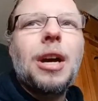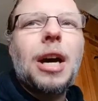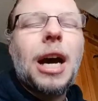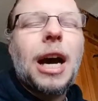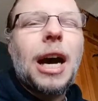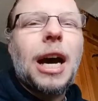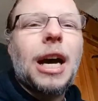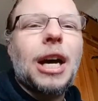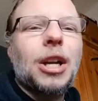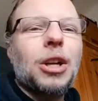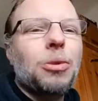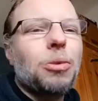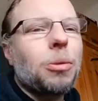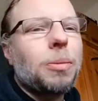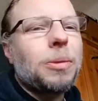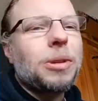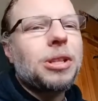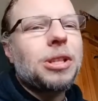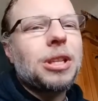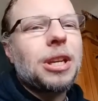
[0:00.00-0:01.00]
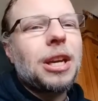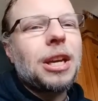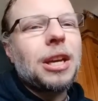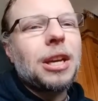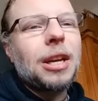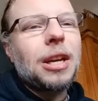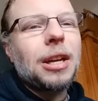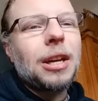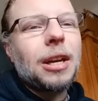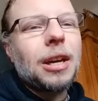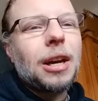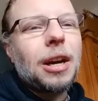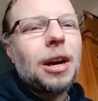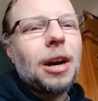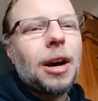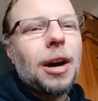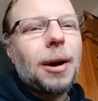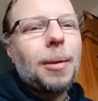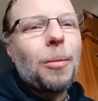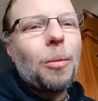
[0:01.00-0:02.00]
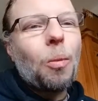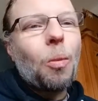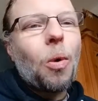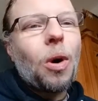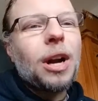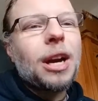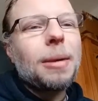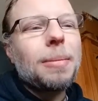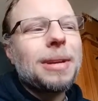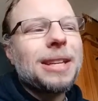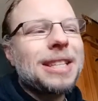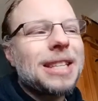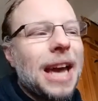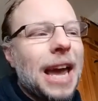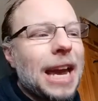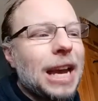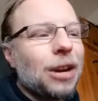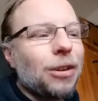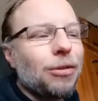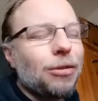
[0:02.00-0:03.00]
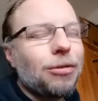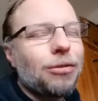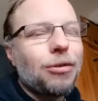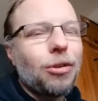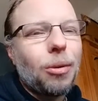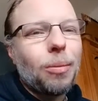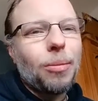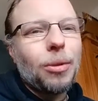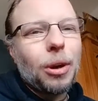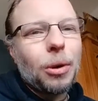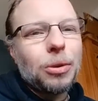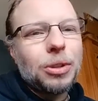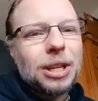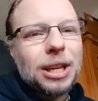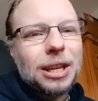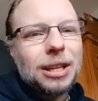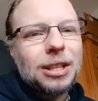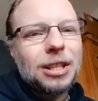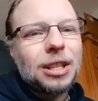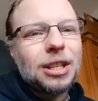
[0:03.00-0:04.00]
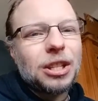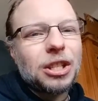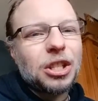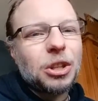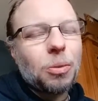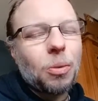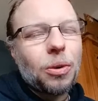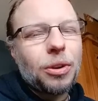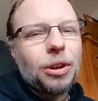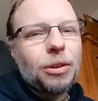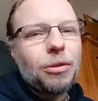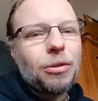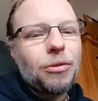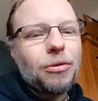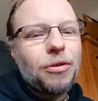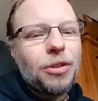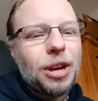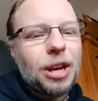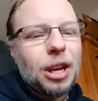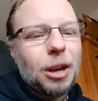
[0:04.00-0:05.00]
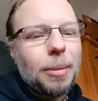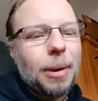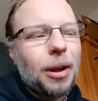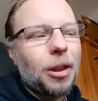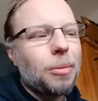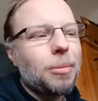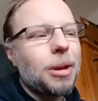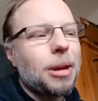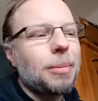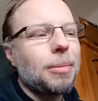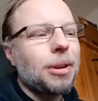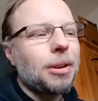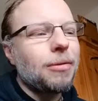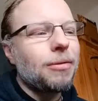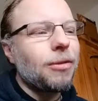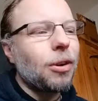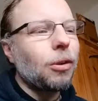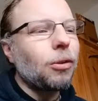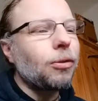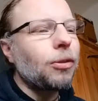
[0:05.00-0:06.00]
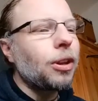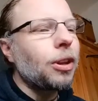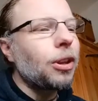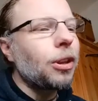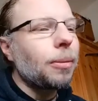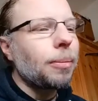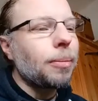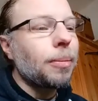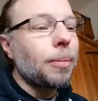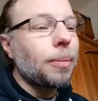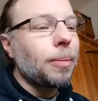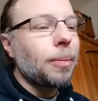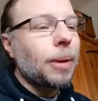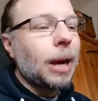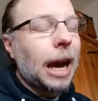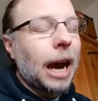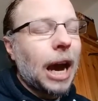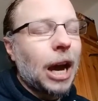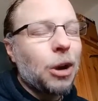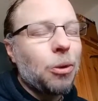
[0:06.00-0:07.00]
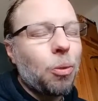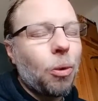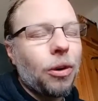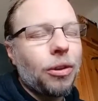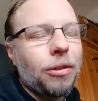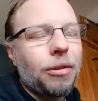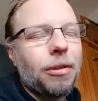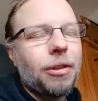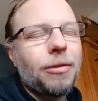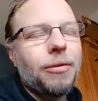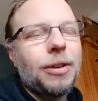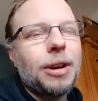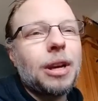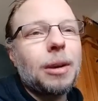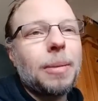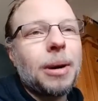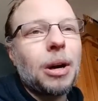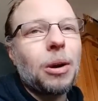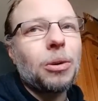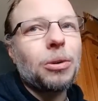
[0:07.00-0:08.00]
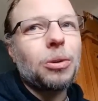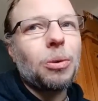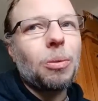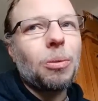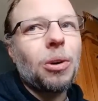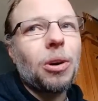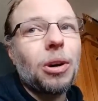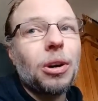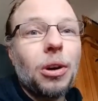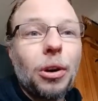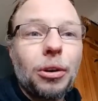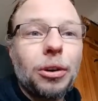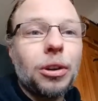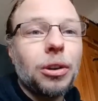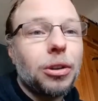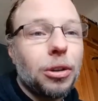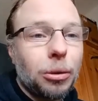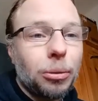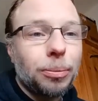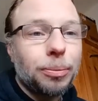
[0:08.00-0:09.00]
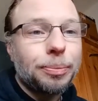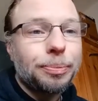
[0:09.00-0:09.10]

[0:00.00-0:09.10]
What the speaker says: And we'll be seeing what can be taken from those incidents and what they reveal about the people involved in them and what they reveal about what God can do.